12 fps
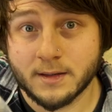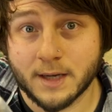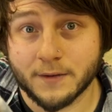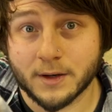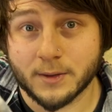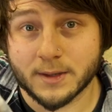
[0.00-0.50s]

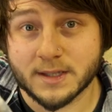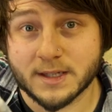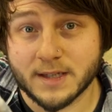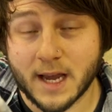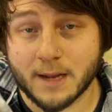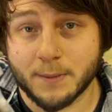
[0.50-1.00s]
different grits of
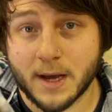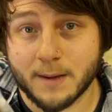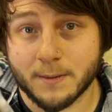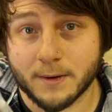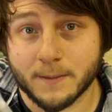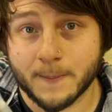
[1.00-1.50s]

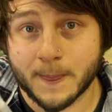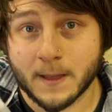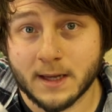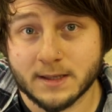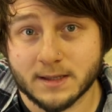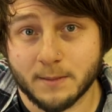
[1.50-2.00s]
sandpaper.
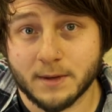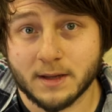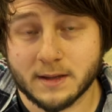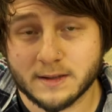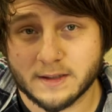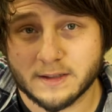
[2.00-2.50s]
It's something
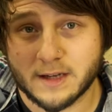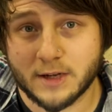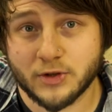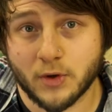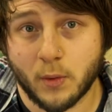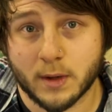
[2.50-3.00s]
that's
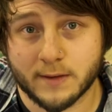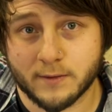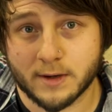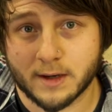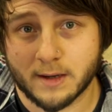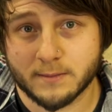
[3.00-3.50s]
essential
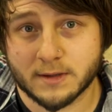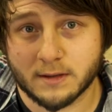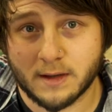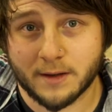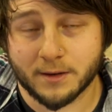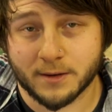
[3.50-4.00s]
whenever it comes to
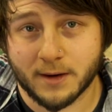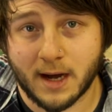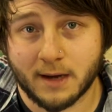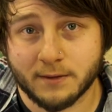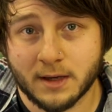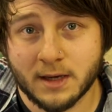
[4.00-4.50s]
leather
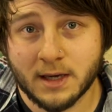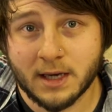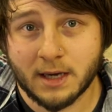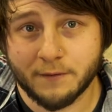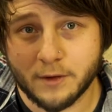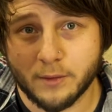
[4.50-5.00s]
craft.
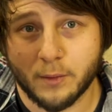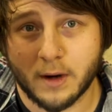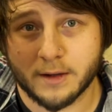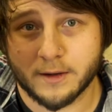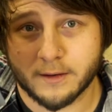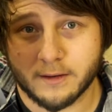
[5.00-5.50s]
If you
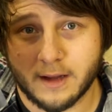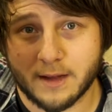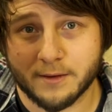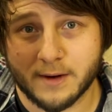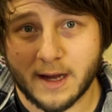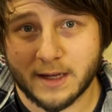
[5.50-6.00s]
want your
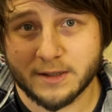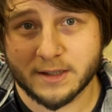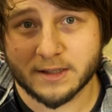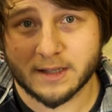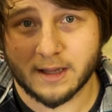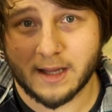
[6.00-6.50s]
leather
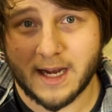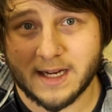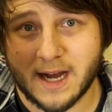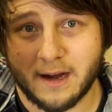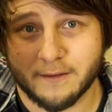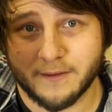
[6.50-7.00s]
edges to lay
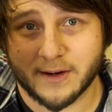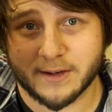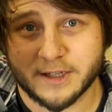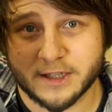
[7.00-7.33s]
down very